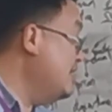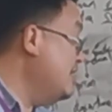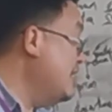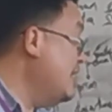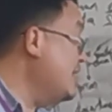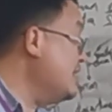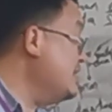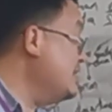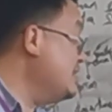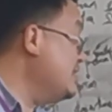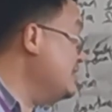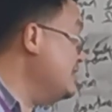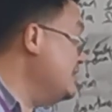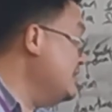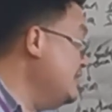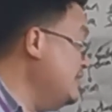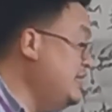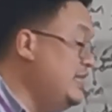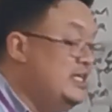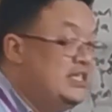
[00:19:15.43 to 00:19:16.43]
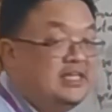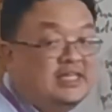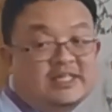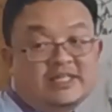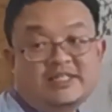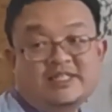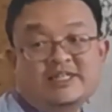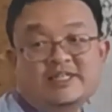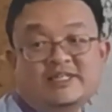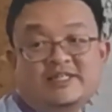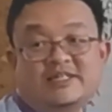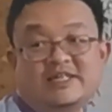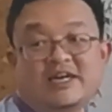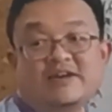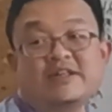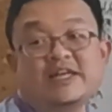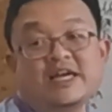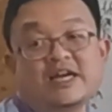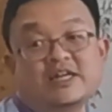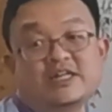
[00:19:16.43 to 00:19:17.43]
Next, T.
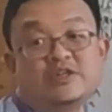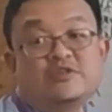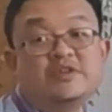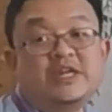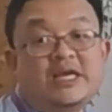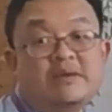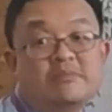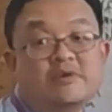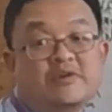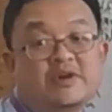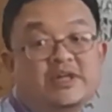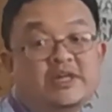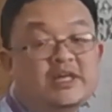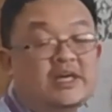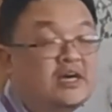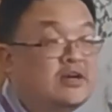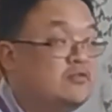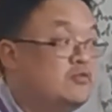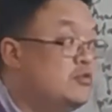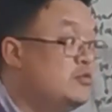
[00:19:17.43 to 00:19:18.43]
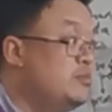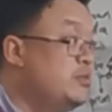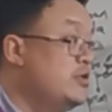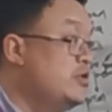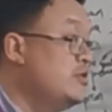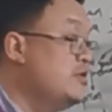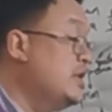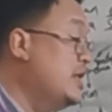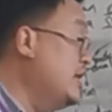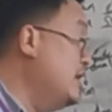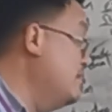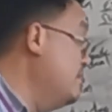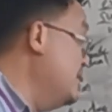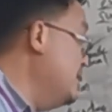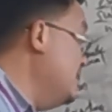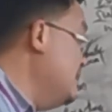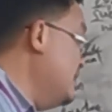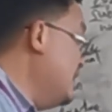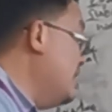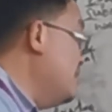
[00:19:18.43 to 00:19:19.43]
Now they got new name already, Rubo,
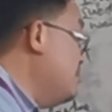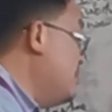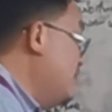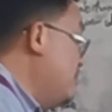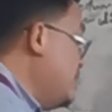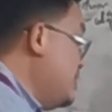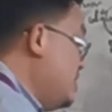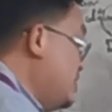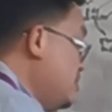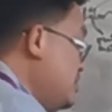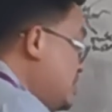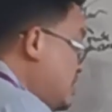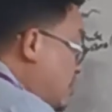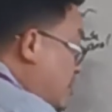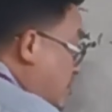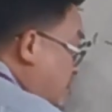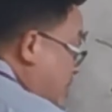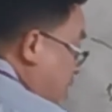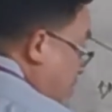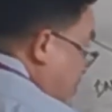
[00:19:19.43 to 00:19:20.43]
but I prefer to use the old